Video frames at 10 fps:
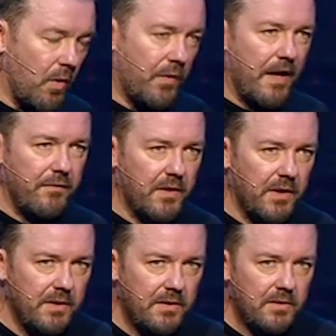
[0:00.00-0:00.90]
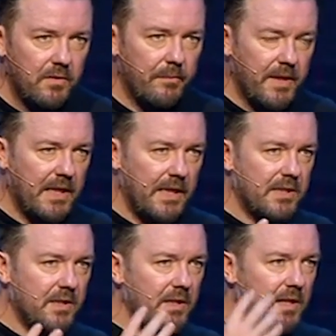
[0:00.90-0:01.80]
North African or Middle
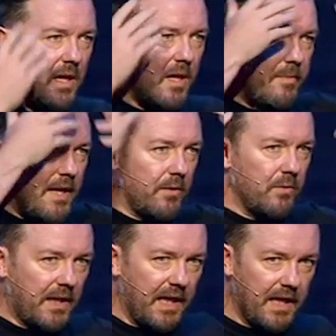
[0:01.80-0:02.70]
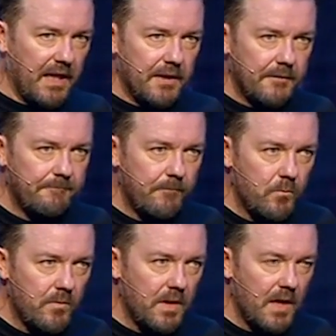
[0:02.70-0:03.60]
Eastern, but he had all the gear
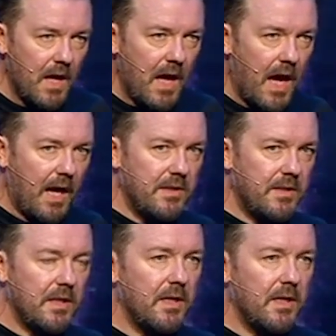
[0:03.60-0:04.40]
and